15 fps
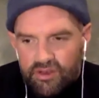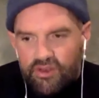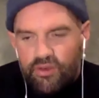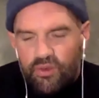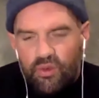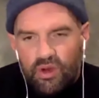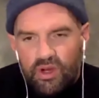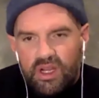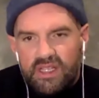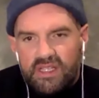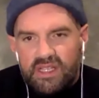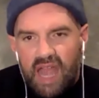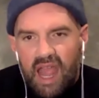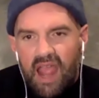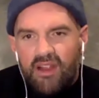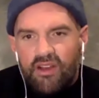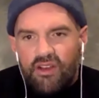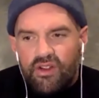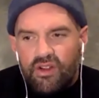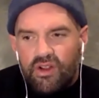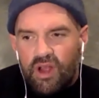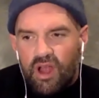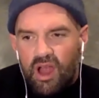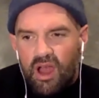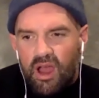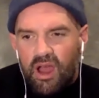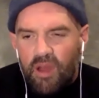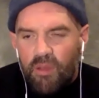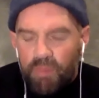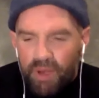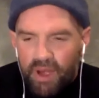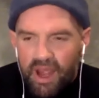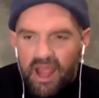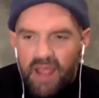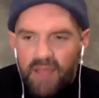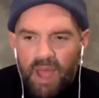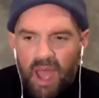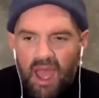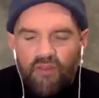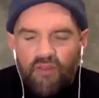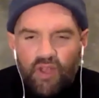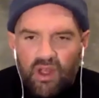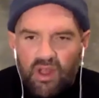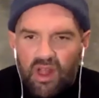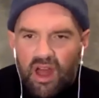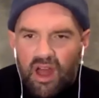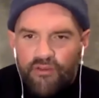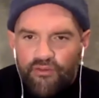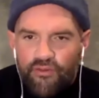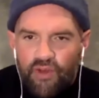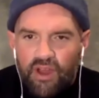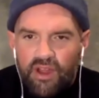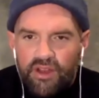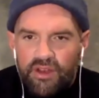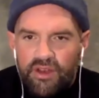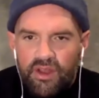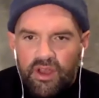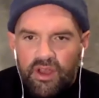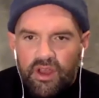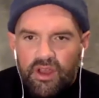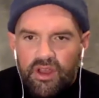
to work as an actor, uh, but I am having a lot of fun